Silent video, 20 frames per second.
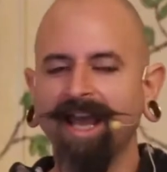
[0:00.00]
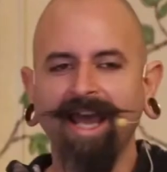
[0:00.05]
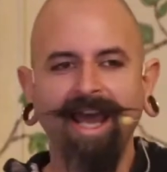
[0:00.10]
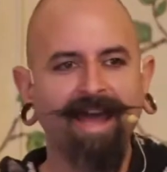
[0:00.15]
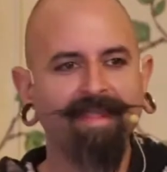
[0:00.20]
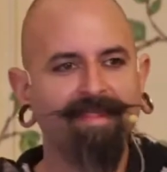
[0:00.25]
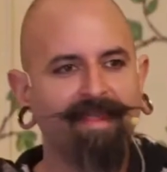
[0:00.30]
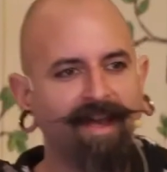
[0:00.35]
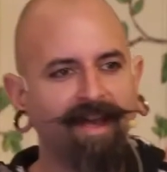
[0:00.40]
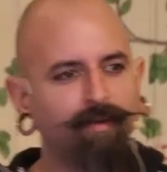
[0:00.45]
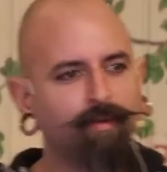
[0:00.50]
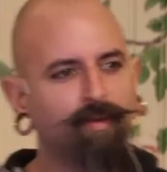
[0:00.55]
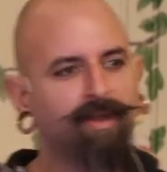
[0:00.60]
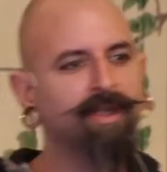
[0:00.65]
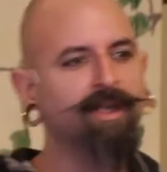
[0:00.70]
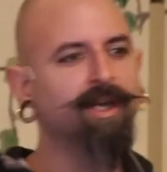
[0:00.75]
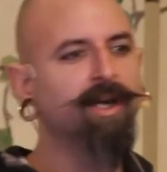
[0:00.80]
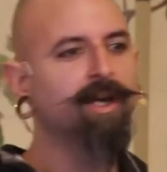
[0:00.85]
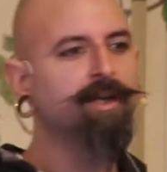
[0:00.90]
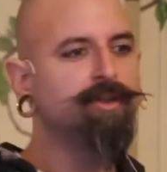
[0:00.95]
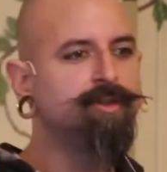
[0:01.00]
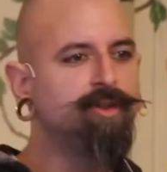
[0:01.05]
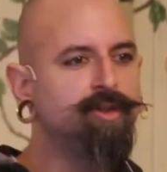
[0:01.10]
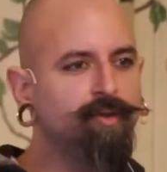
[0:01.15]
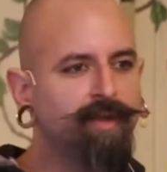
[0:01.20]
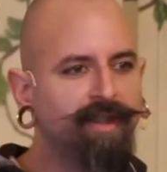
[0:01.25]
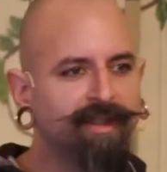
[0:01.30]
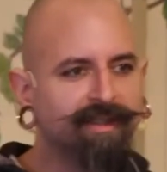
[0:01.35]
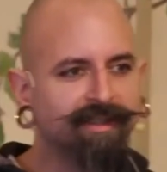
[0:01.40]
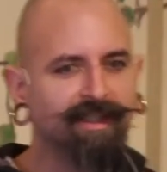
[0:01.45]
and then we
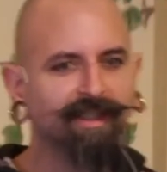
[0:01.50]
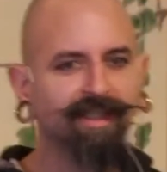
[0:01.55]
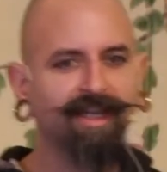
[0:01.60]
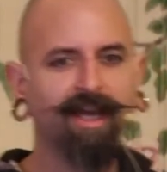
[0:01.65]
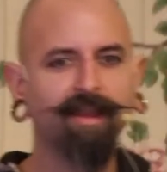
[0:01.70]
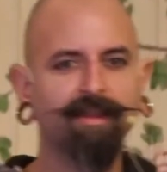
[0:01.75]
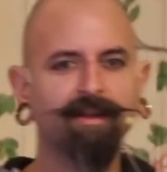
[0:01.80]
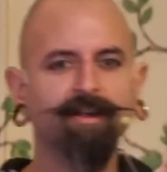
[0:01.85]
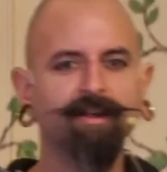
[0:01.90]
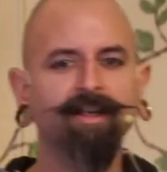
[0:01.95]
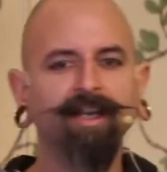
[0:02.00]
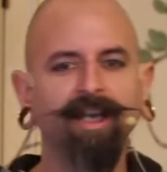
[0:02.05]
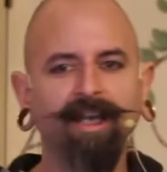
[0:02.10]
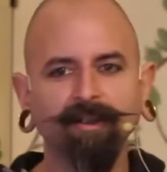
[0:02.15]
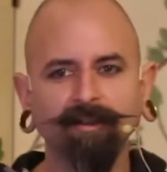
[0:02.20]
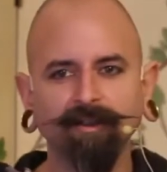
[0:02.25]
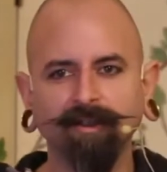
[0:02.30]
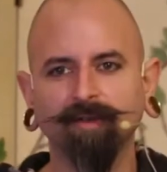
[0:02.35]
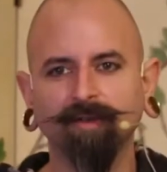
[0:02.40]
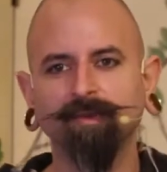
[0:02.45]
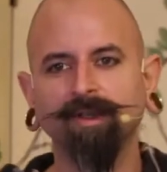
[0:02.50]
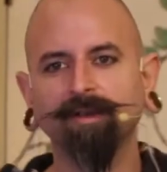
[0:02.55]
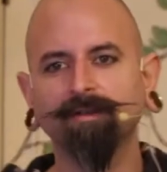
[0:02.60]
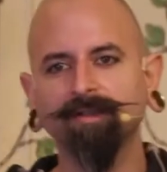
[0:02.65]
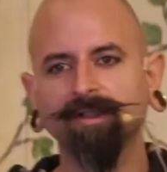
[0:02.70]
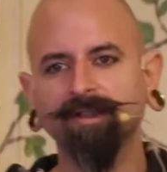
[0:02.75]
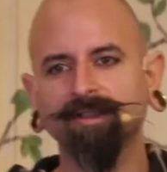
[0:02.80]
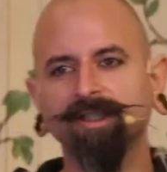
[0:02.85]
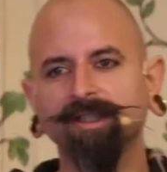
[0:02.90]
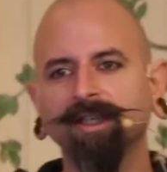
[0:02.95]
do it together in
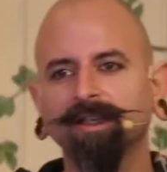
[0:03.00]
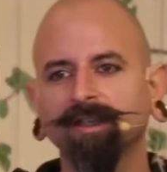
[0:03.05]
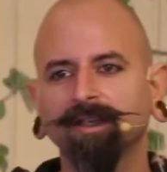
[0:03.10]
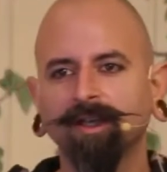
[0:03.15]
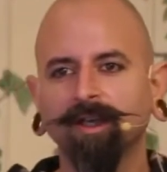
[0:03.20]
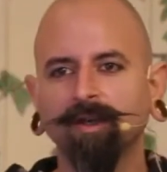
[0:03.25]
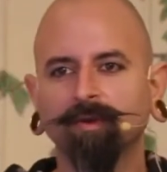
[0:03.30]
community,